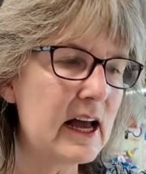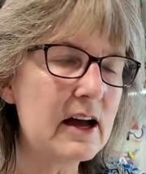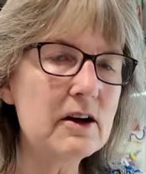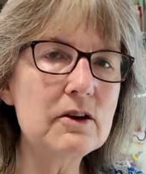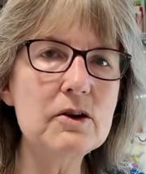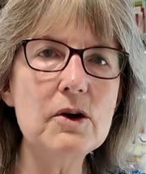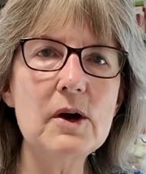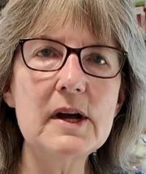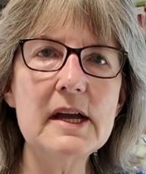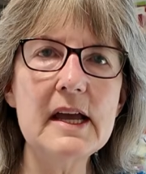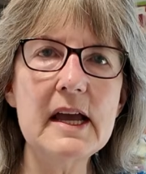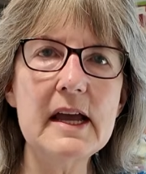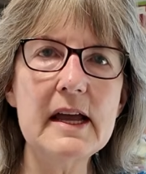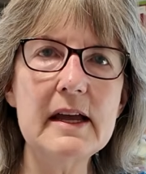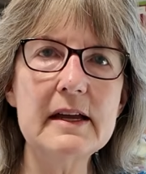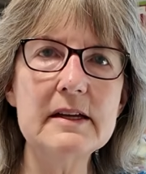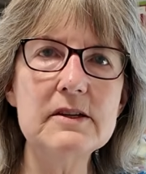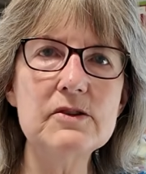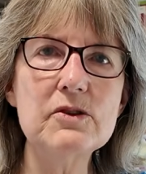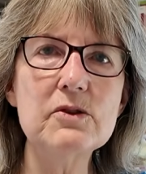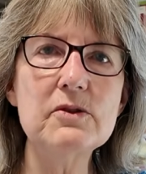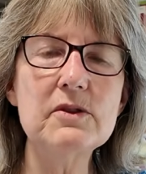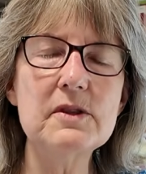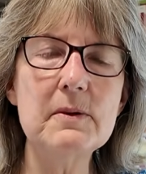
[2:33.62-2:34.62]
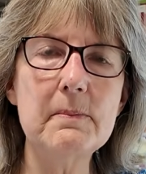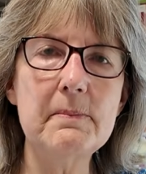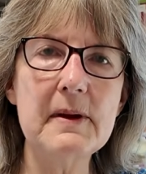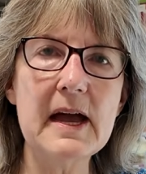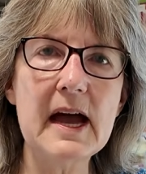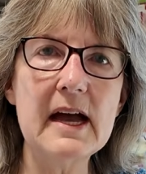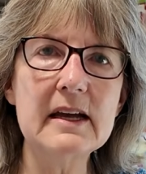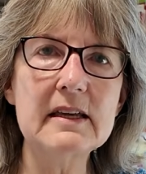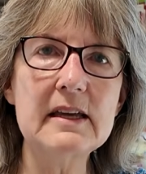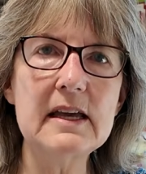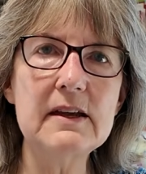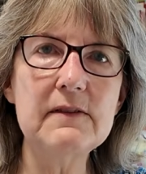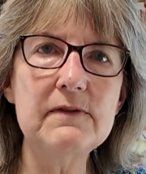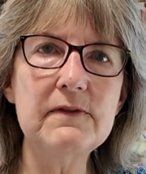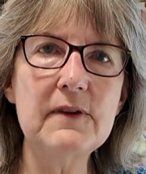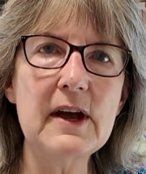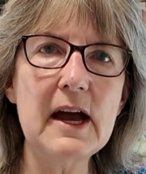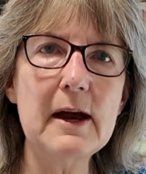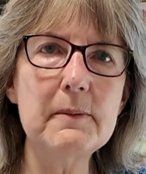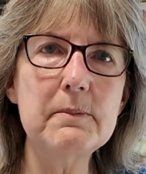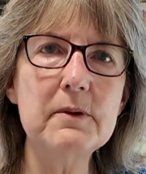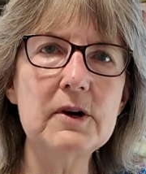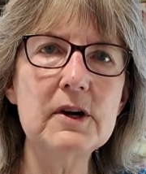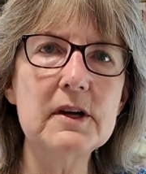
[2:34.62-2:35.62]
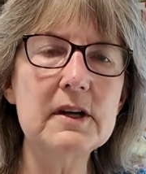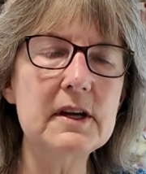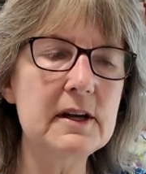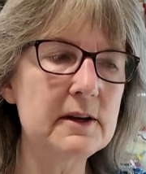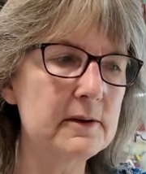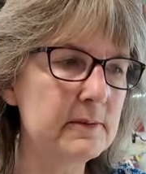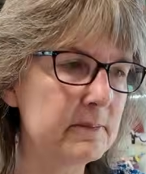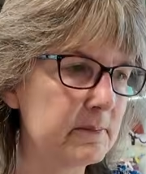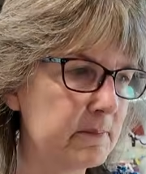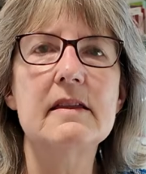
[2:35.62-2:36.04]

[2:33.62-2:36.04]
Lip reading: how do I handle the backing fabric?